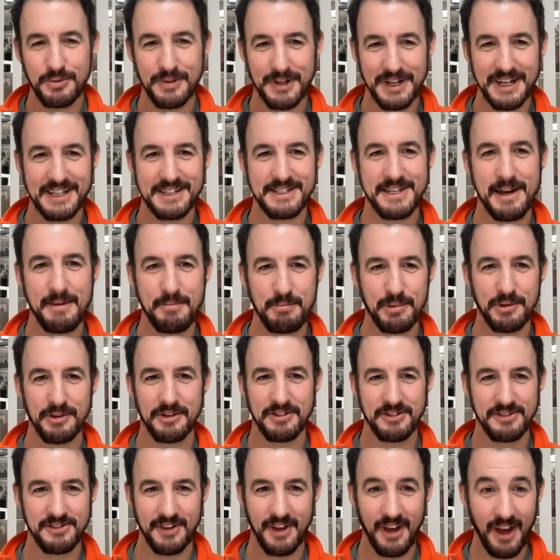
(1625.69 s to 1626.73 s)

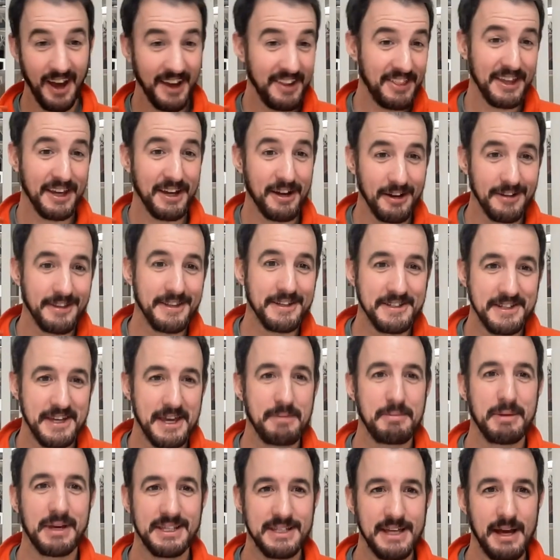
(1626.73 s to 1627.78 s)
examples, I think, are the same
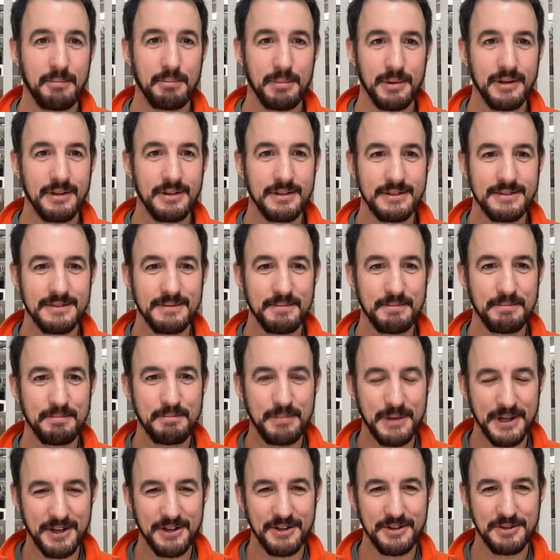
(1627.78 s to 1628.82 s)
example,
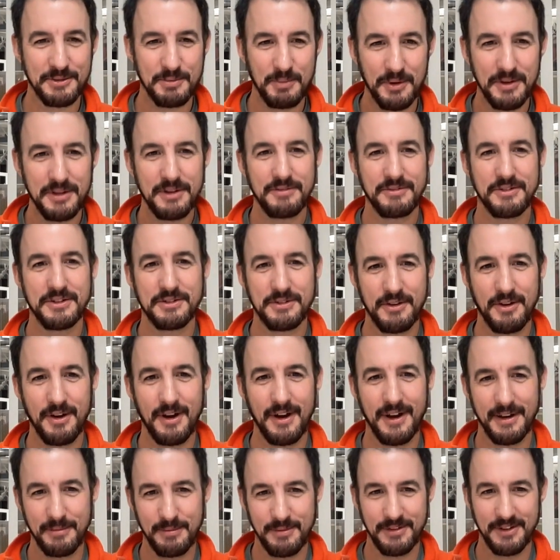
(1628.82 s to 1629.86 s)
because what you've
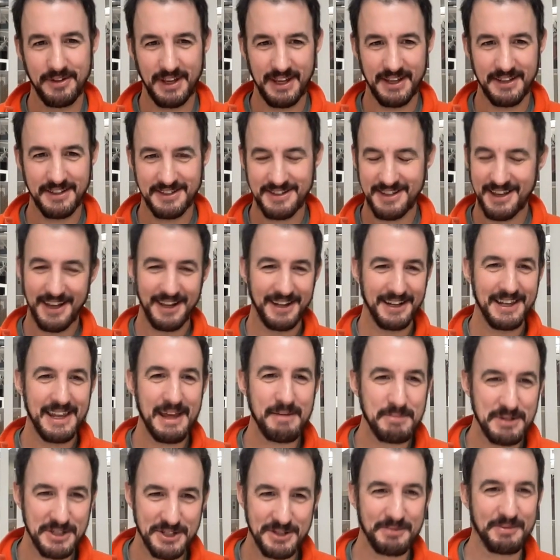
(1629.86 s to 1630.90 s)
described is, and let me
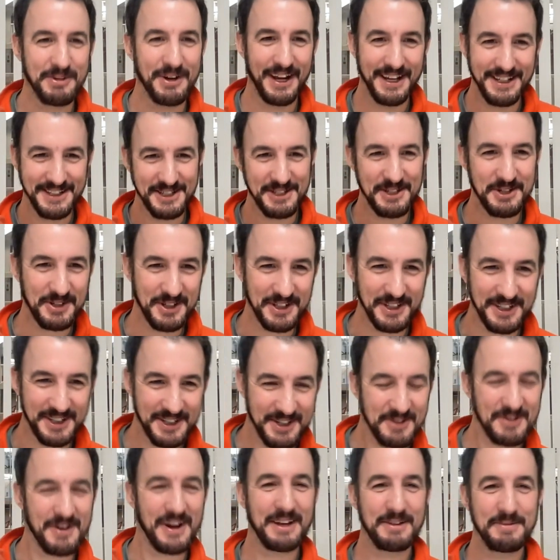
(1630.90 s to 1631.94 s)
summarize and you can
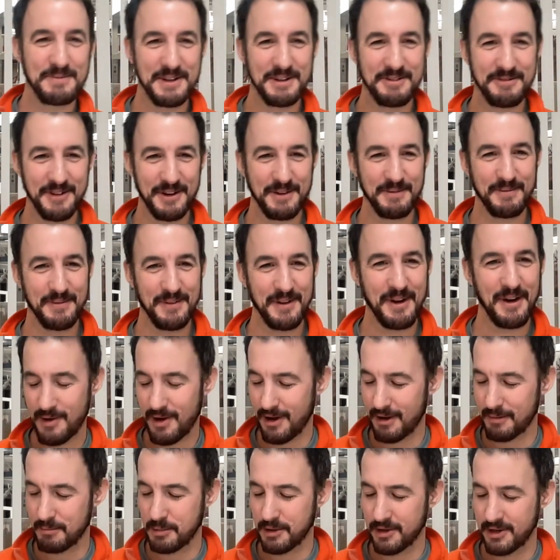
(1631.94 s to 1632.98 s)
correct me if I'm
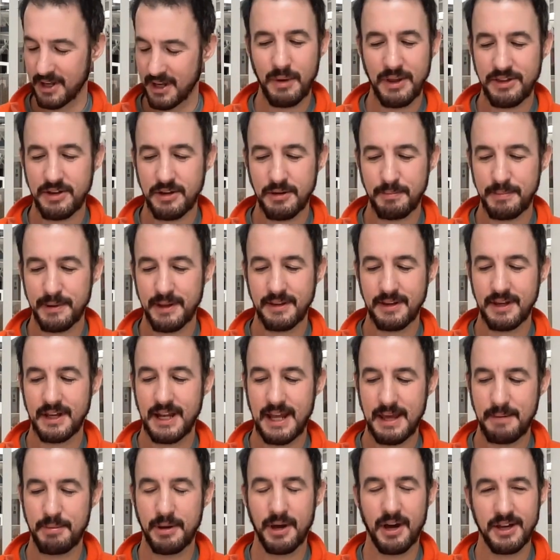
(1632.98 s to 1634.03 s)
wrong, but whether you're building an
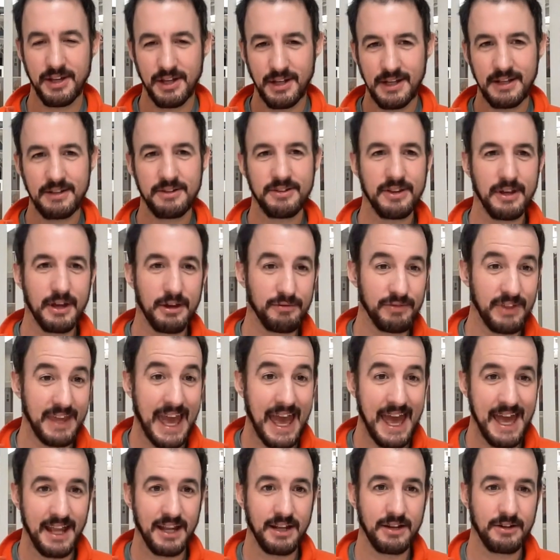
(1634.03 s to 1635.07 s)
API, you need to think of the
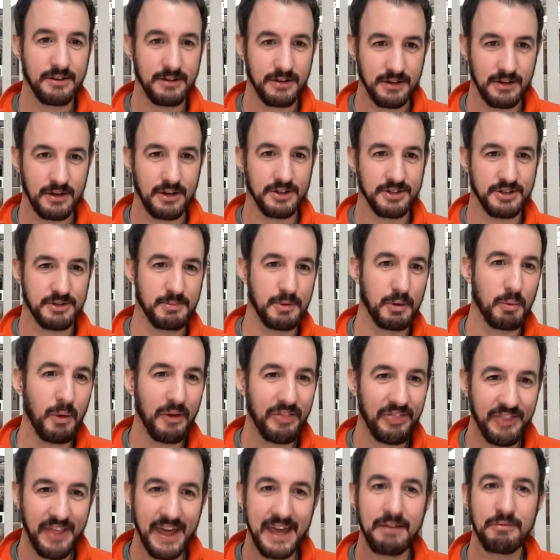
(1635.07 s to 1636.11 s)
end customer, what
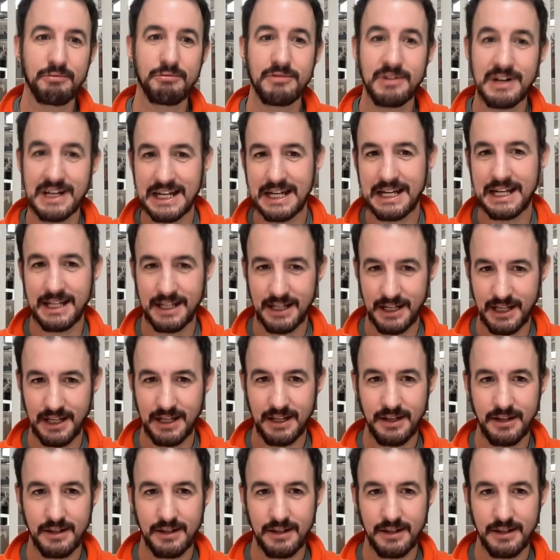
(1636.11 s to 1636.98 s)
they really need.